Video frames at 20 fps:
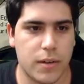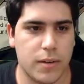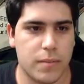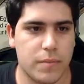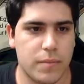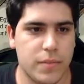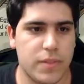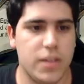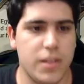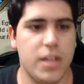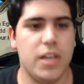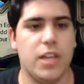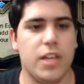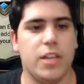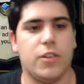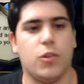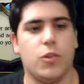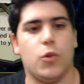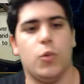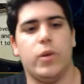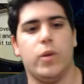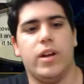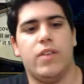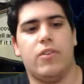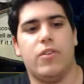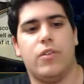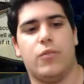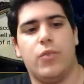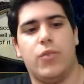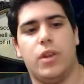Neat, who whenever
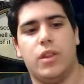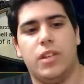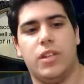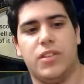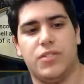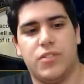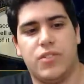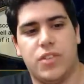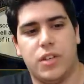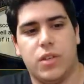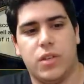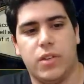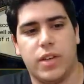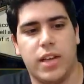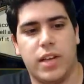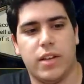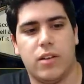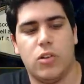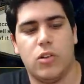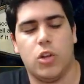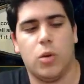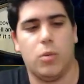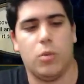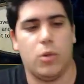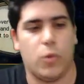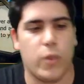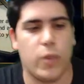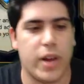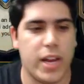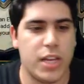a friendly is healed gain global
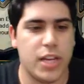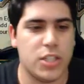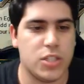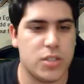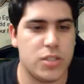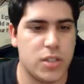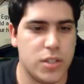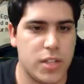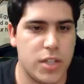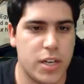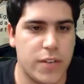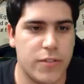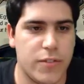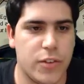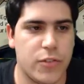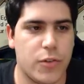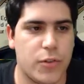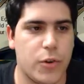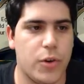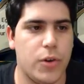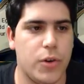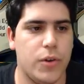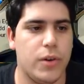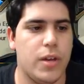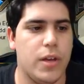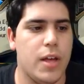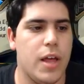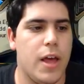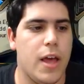range until the end of the turn.